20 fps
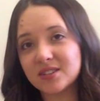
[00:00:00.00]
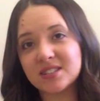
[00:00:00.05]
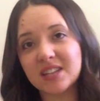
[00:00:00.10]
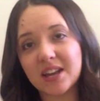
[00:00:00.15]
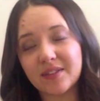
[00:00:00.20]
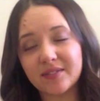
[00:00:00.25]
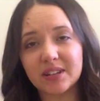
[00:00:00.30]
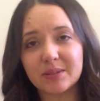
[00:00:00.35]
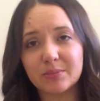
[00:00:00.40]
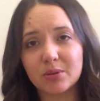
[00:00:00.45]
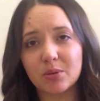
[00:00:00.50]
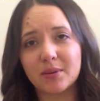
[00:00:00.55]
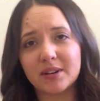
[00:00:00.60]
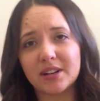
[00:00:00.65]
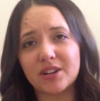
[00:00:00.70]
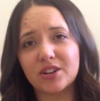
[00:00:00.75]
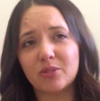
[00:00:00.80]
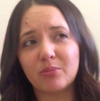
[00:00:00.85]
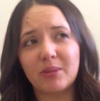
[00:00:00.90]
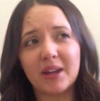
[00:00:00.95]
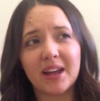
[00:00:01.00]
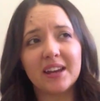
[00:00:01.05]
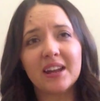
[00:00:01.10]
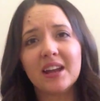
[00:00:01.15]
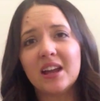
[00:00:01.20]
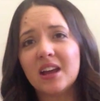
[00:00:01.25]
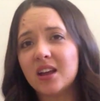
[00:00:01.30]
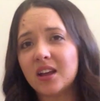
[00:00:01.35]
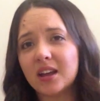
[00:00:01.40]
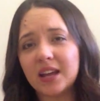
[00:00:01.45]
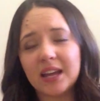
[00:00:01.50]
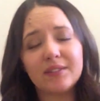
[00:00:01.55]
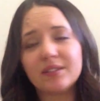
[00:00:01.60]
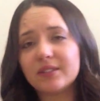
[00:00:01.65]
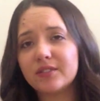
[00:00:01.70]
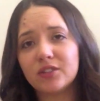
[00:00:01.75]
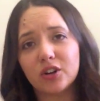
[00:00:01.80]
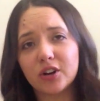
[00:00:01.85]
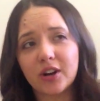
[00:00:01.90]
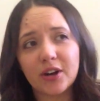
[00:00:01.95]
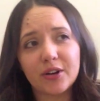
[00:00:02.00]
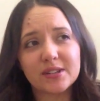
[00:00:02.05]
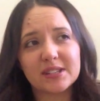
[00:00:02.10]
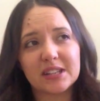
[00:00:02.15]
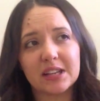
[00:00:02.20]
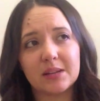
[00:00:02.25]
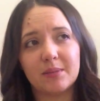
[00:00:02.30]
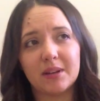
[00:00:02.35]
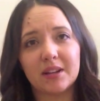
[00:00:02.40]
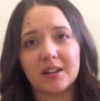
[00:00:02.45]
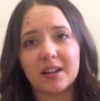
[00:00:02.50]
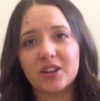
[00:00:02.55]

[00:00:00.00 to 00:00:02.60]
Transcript: So definitely put one in your bed, even if you're not co-sleeping.